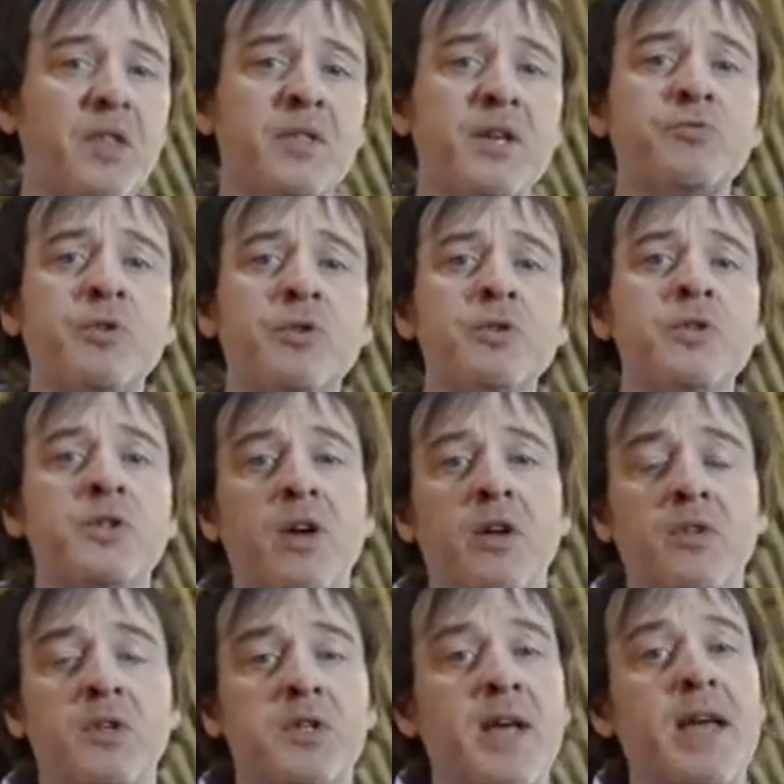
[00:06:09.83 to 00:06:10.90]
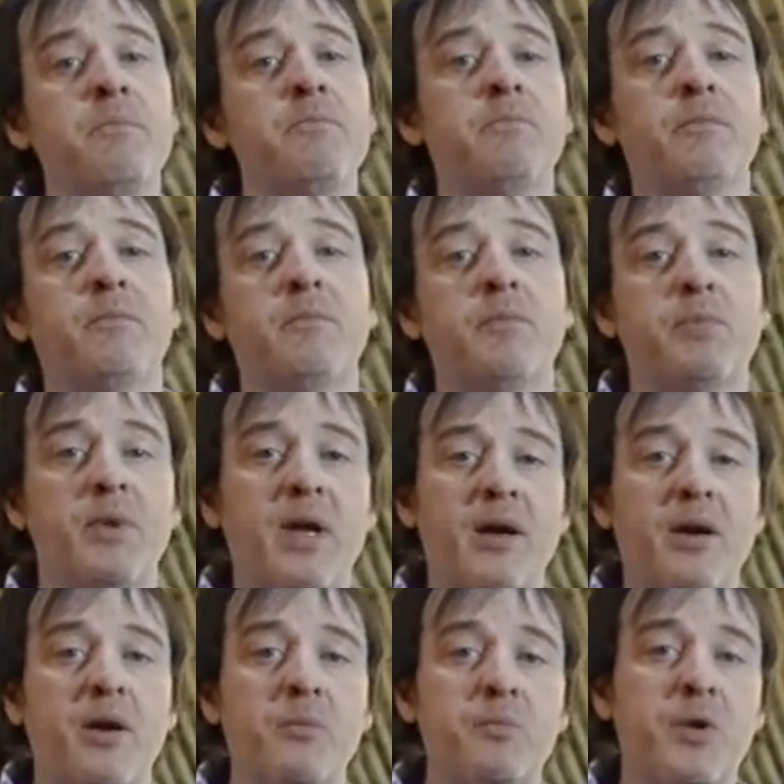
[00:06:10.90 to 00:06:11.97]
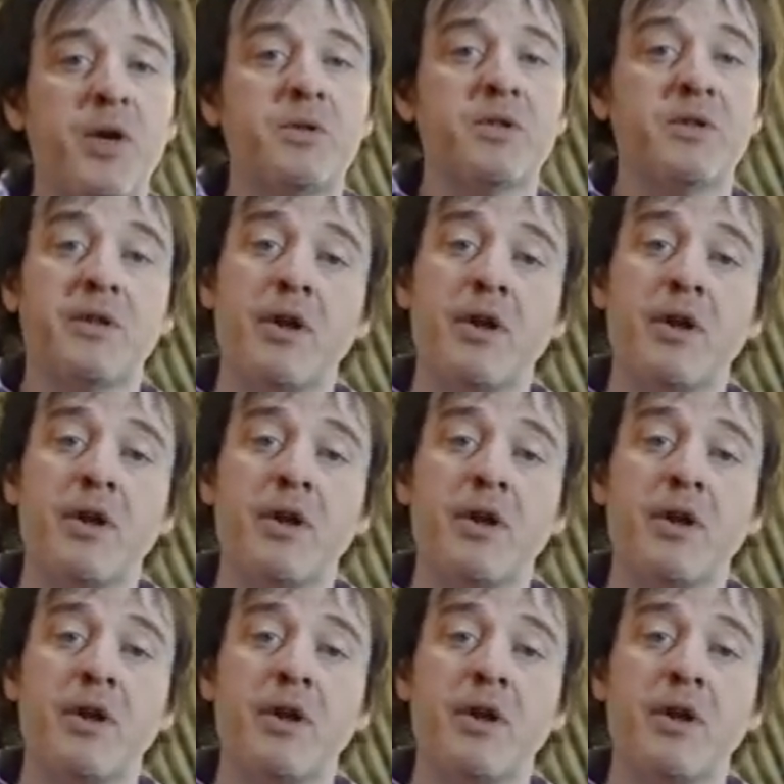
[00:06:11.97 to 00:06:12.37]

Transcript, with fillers: this runs on the same uh, computer that the